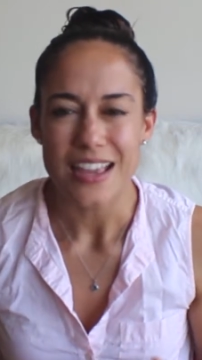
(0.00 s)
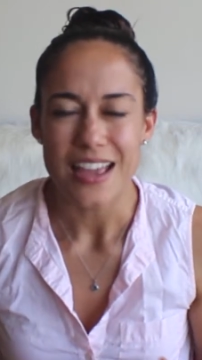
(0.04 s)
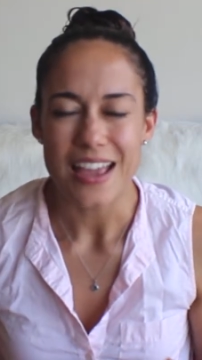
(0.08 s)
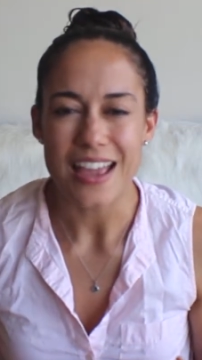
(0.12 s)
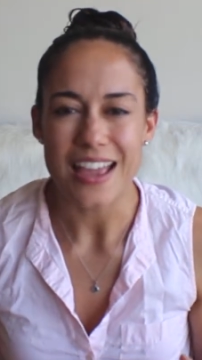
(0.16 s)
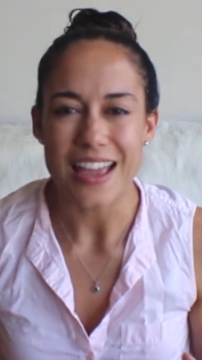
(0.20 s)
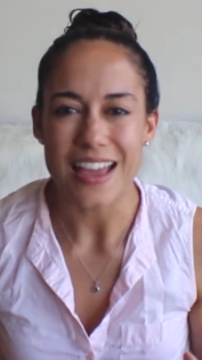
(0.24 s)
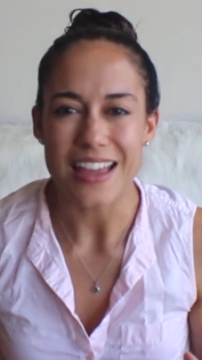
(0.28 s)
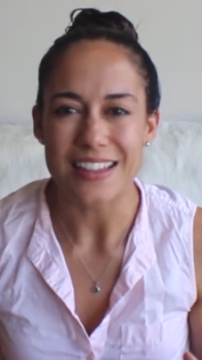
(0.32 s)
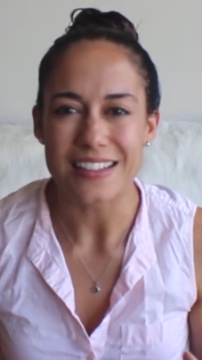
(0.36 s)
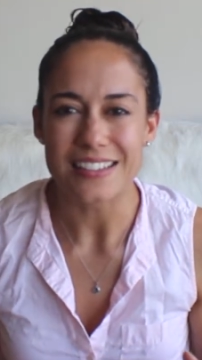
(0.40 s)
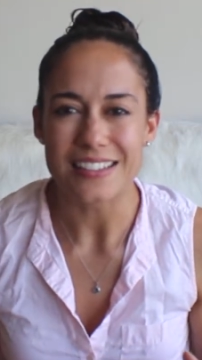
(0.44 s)

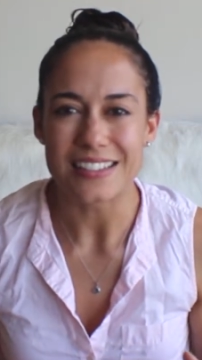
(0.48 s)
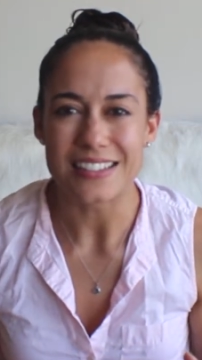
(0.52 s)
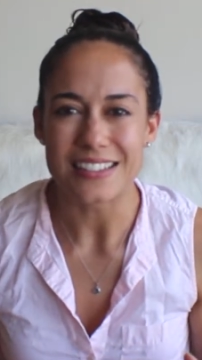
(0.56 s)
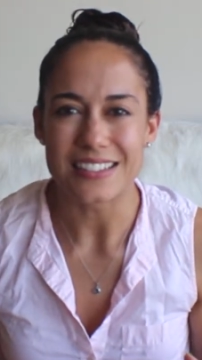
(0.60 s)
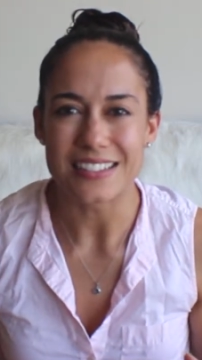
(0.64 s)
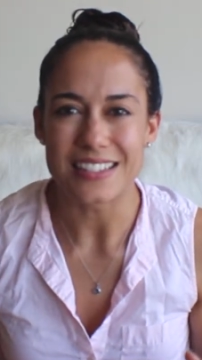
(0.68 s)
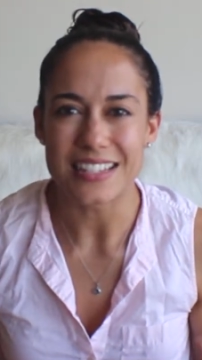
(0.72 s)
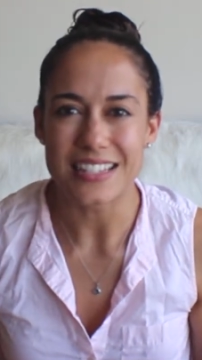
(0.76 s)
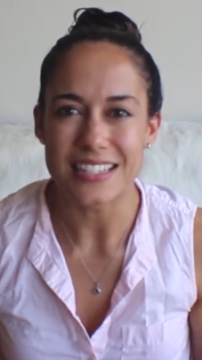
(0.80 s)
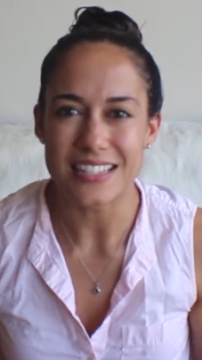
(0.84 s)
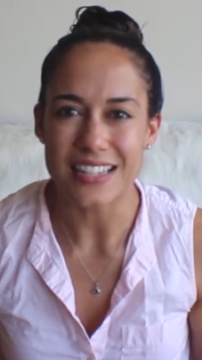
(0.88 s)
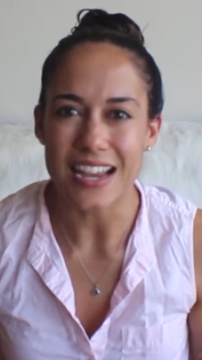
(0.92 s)
and
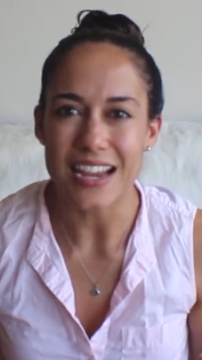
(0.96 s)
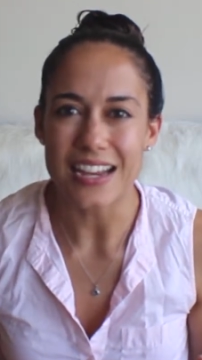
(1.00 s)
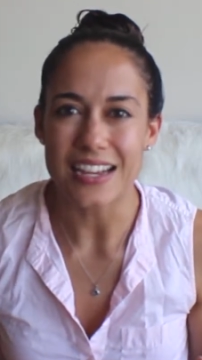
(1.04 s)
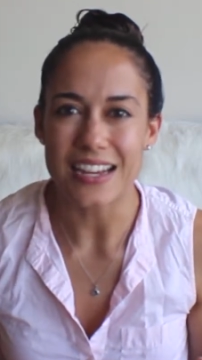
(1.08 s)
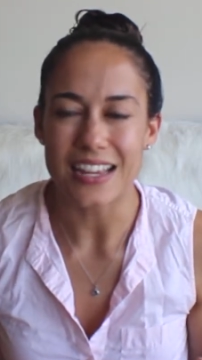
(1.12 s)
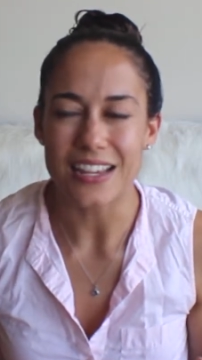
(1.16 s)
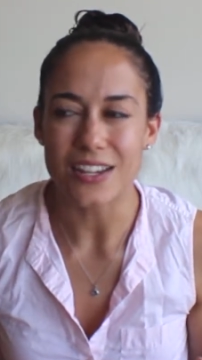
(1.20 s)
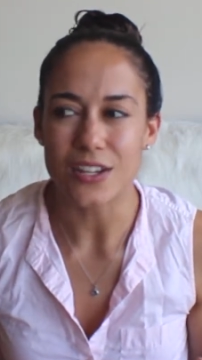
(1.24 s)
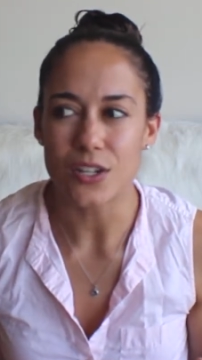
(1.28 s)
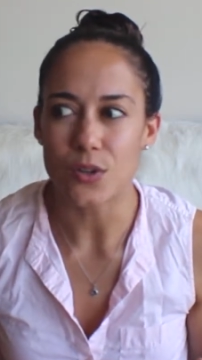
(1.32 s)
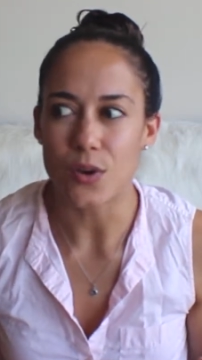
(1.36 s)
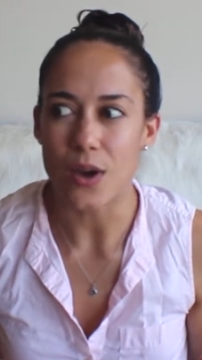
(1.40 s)

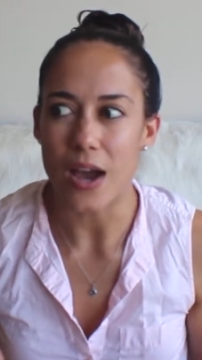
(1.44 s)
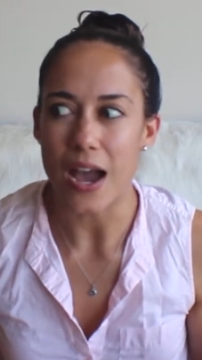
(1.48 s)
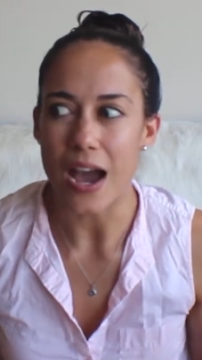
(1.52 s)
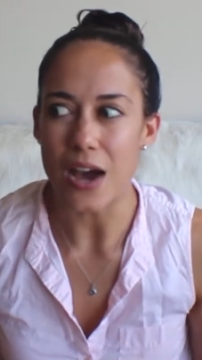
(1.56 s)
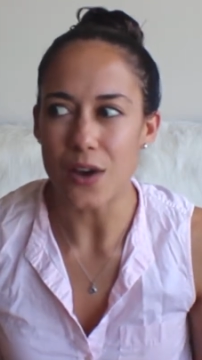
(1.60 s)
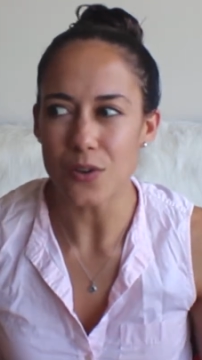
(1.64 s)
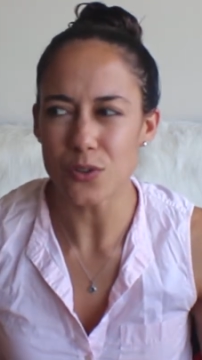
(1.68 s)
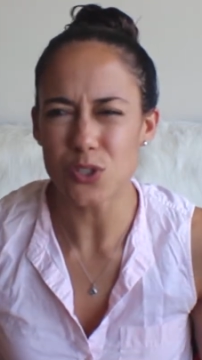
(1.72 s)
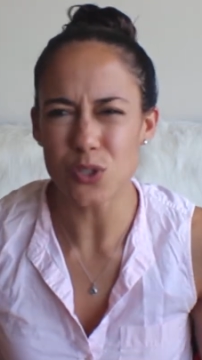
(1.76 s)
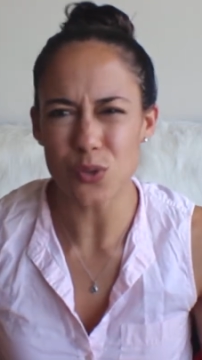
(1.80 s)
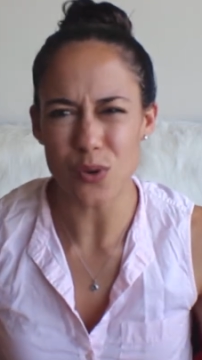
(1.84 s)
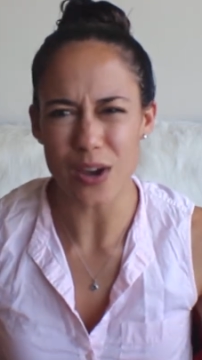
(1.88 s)
deciding, you know,
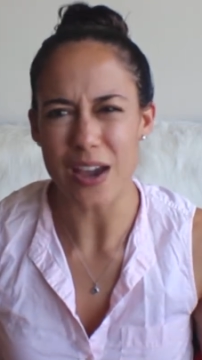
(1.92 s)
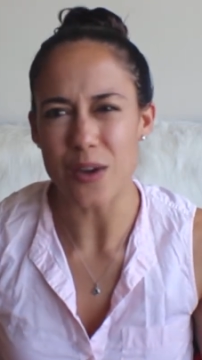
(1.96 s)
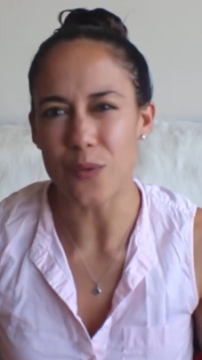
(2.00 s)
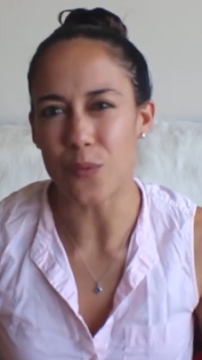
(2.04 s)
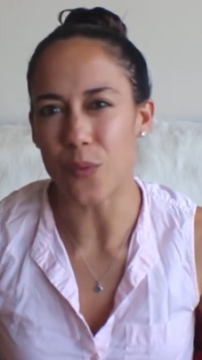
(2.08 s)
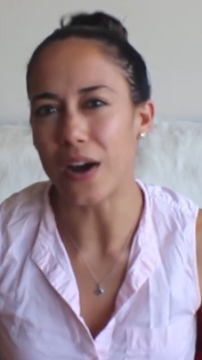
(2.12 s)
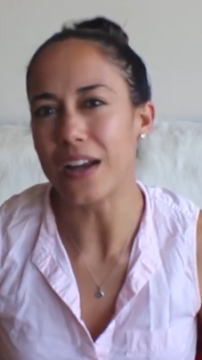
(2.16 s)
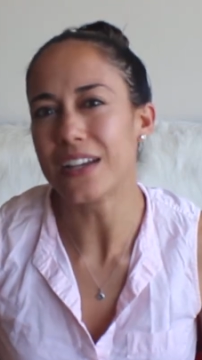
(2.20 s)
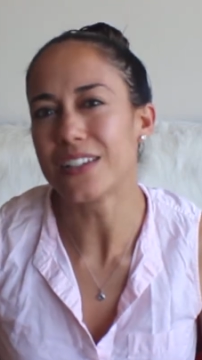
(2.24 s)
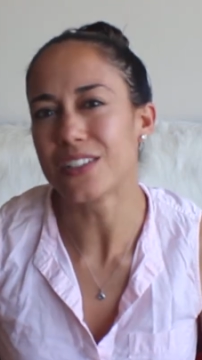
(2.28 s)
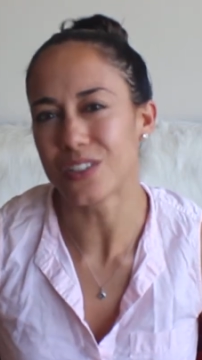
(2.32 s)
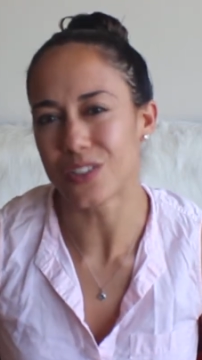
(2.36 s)
how do I
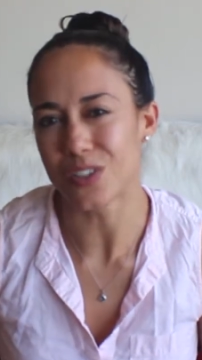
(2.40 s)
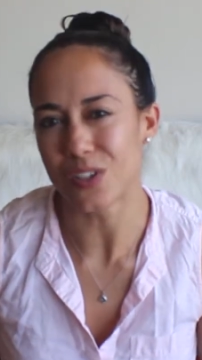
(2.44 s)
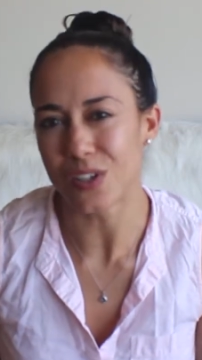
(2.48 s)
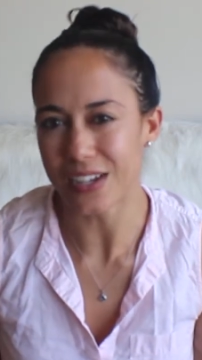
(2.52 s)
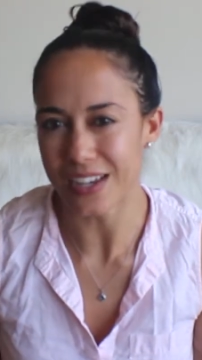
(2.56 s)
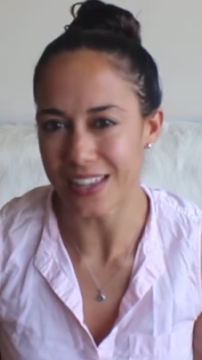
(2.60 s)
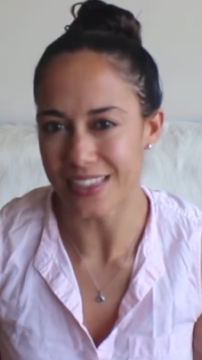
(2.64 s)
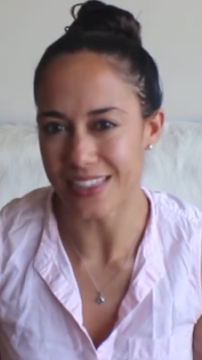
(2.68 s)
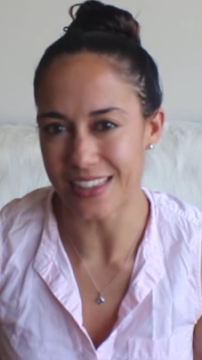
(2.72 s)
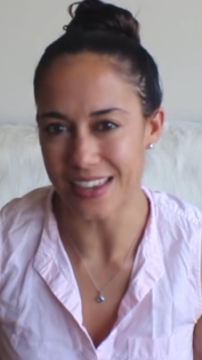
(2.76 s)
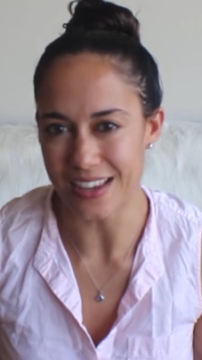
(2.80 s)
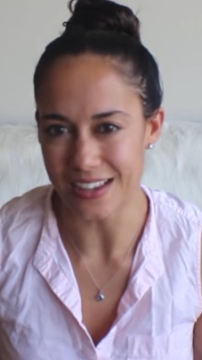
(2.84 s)
want to
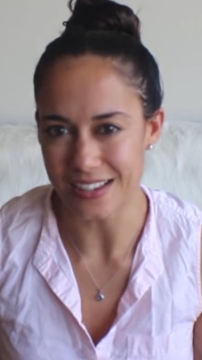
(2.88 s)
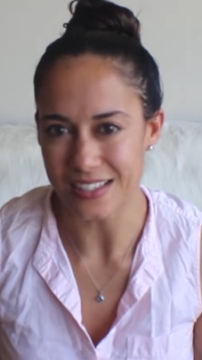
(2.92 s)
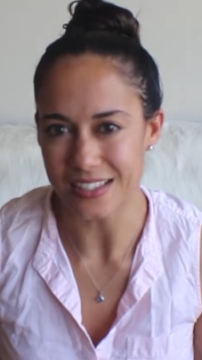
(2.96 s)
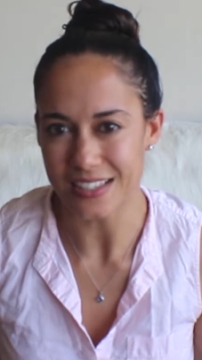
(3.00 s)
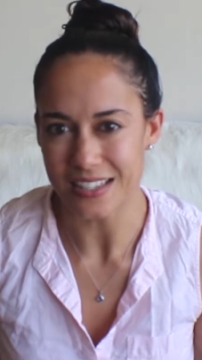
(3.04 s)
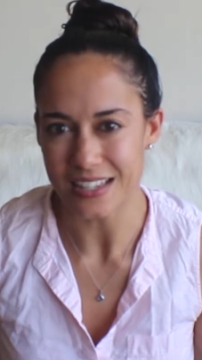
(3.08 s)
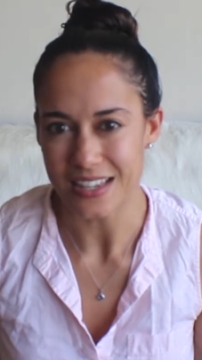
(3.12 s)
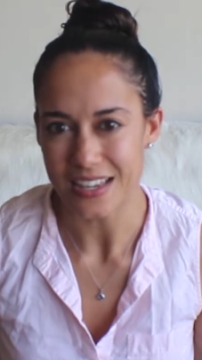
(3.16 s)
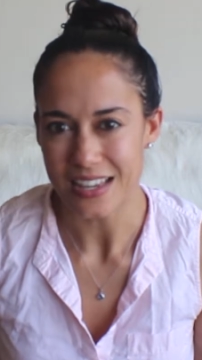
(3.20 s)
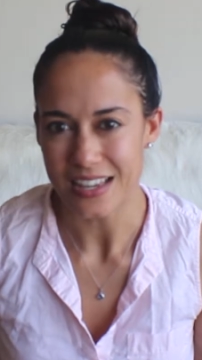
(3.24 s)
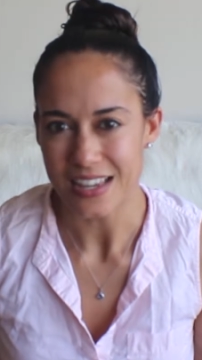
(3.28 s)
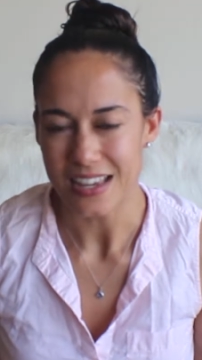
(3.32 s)
look at
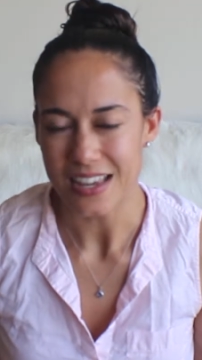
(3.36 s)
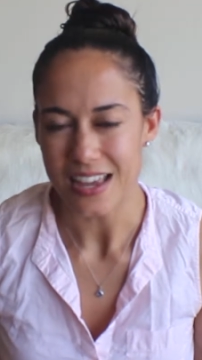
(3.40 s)
this?